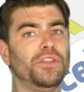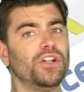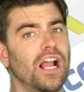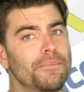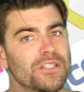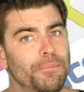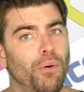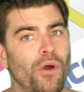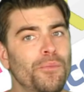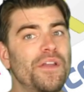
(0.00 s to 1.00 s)
But there comes a
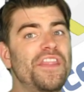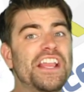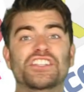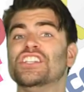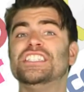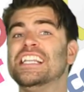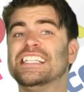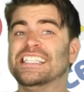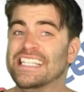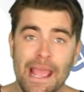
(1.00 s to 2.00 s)
point when they just
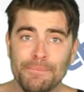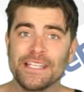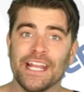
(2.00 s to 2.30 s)
accept